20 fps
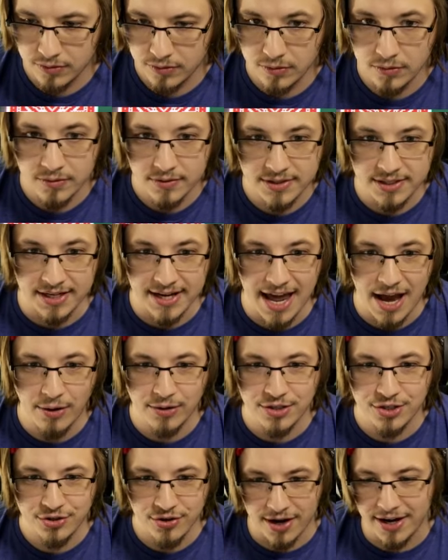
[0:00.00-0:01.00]
See, now
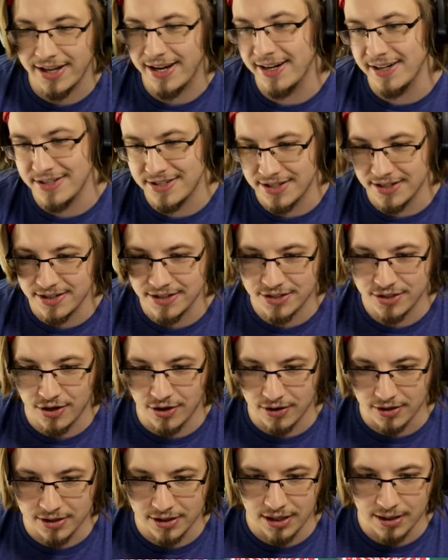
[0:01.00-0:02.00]
it's trying to get us to
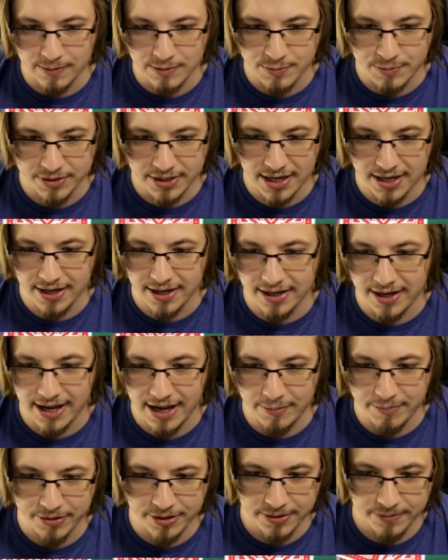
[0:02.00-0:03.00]
discard clubs, but that ain't
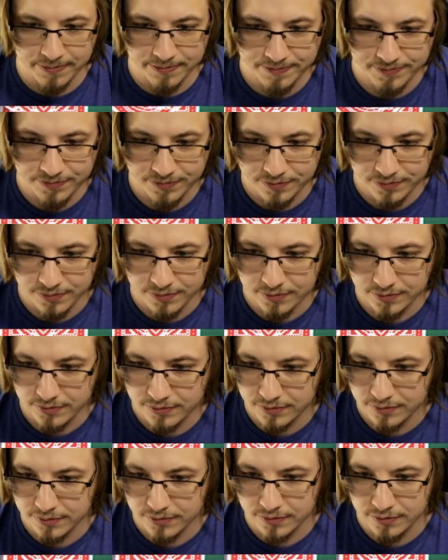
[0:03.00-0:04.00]
happening.
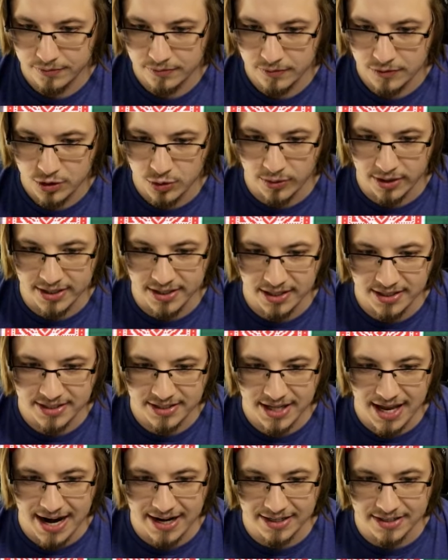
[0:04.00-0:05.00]
So when it does
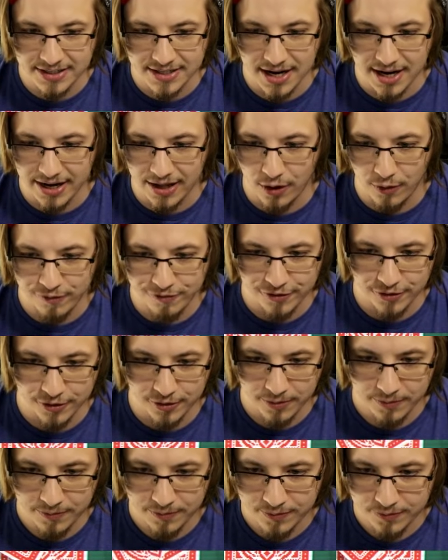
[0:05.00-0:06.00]
that, it's not helpful.
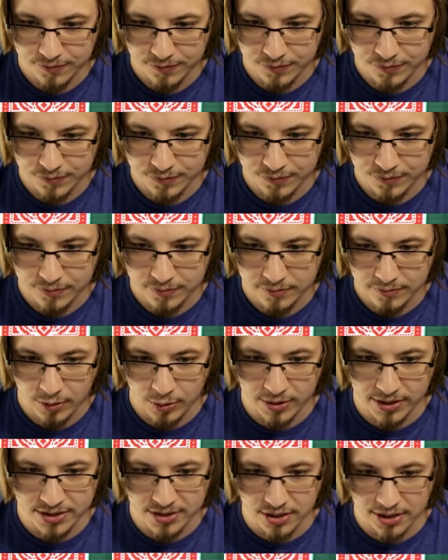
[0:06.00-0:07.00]
But
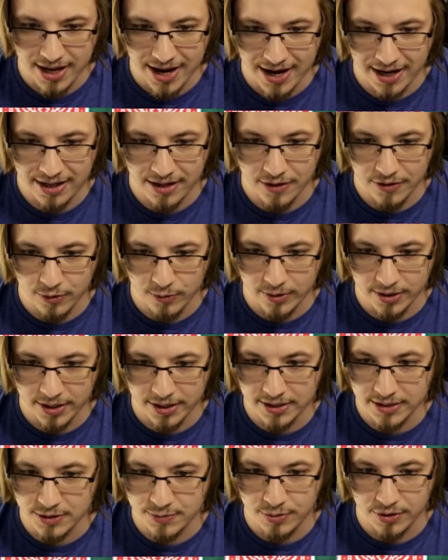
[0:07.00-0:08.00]
when it's on any other one, it
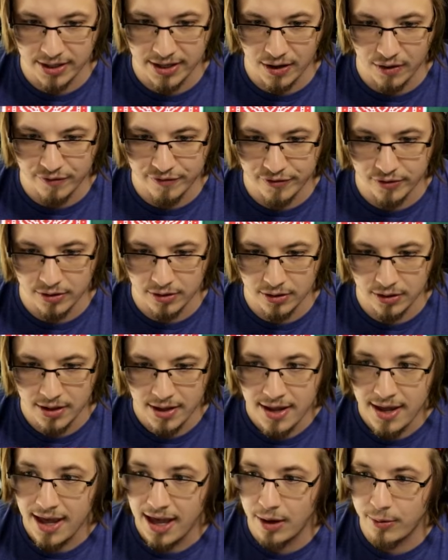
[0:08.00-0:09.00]
is pretty helpful.
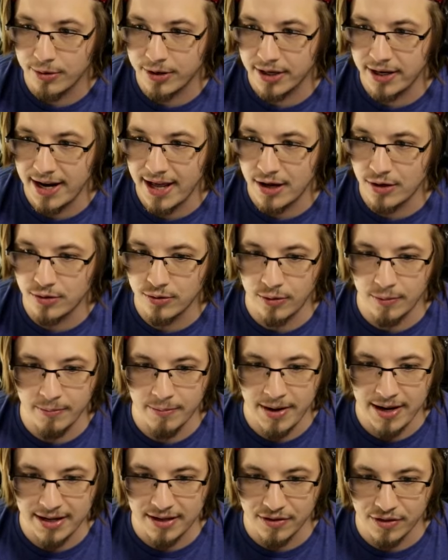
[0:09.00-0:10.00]
And we're going to now
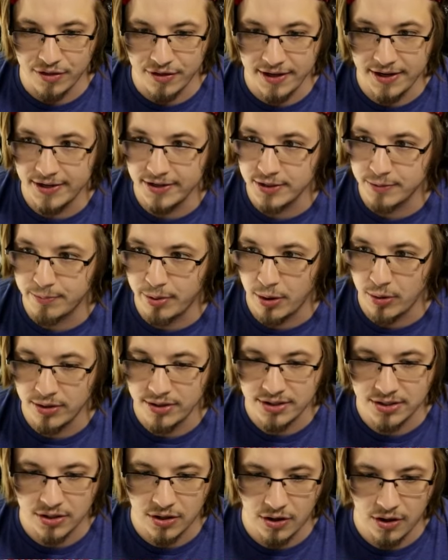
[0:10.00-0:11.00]
make these
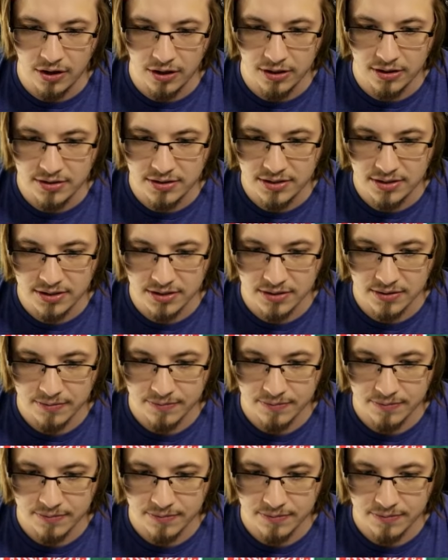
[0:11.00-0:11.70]
bonus cards.